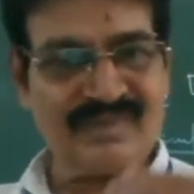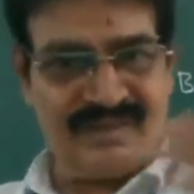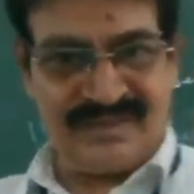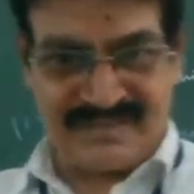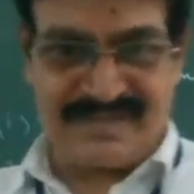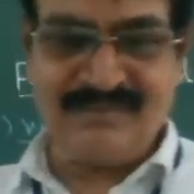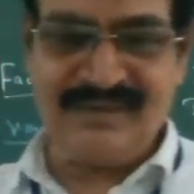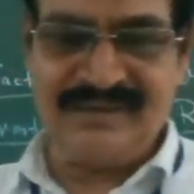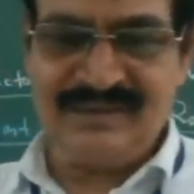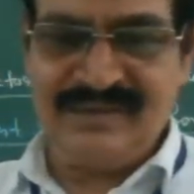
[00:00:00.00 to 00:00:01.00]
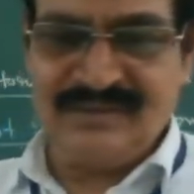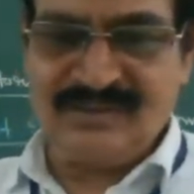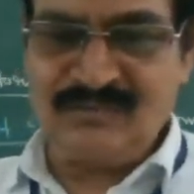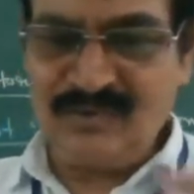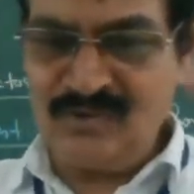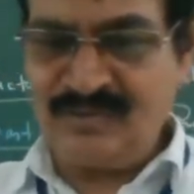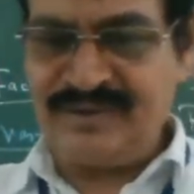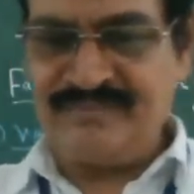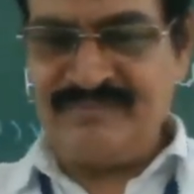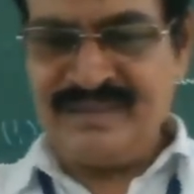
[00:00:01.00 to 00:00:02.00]
stable. The
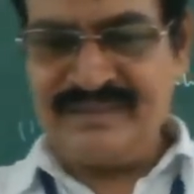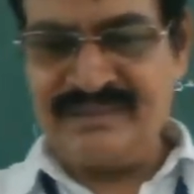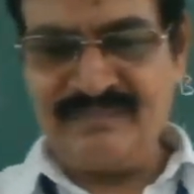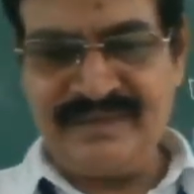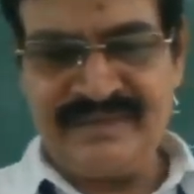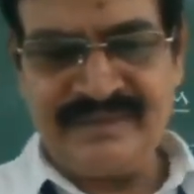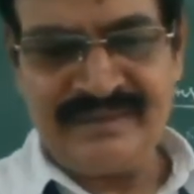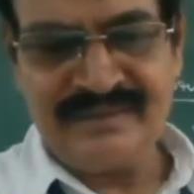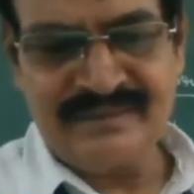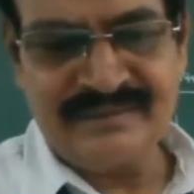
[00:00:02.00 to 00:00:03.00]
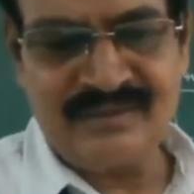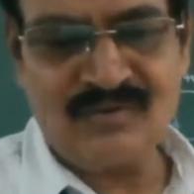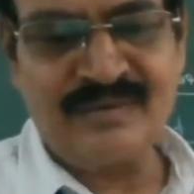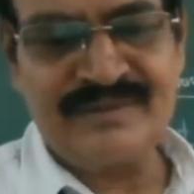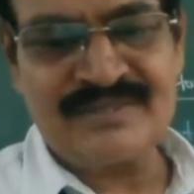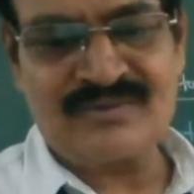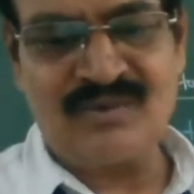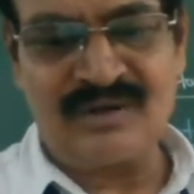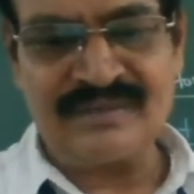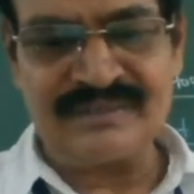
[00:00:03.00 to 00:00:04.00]
moreover, in the beginning, the Romans
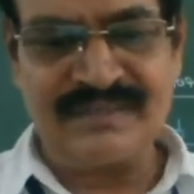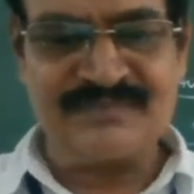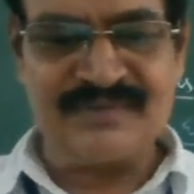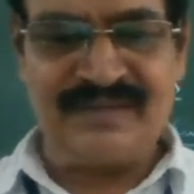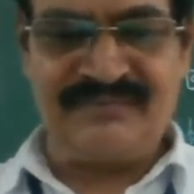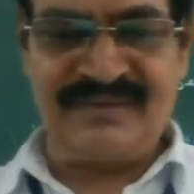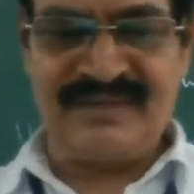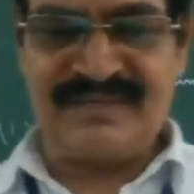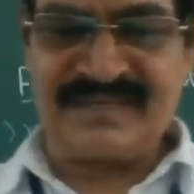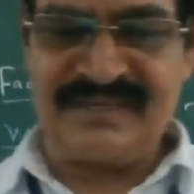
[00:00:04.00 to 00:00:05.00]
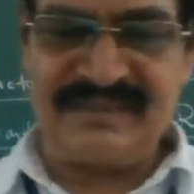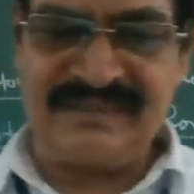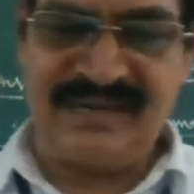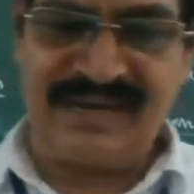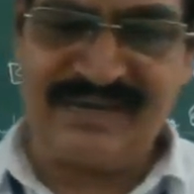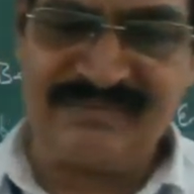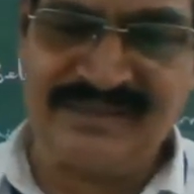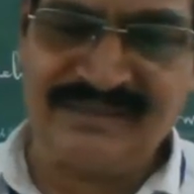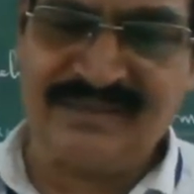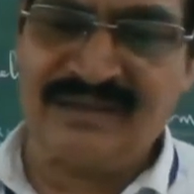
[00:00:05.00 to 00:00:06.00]
got themselves enlisted in the army
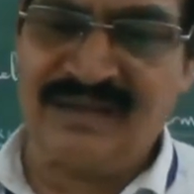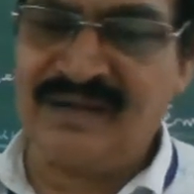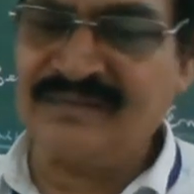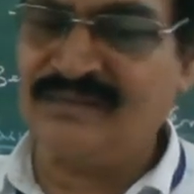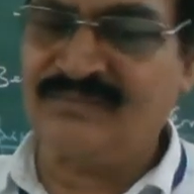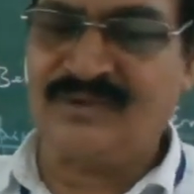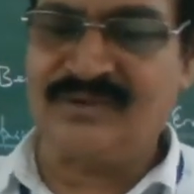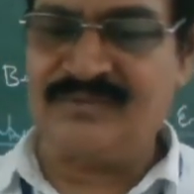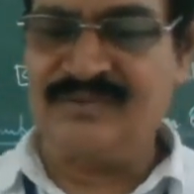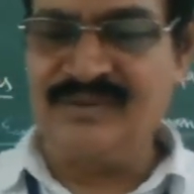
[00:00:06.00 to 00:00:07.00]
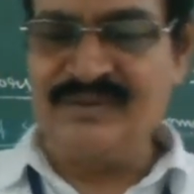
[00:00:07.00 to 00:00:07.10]
in the large number of.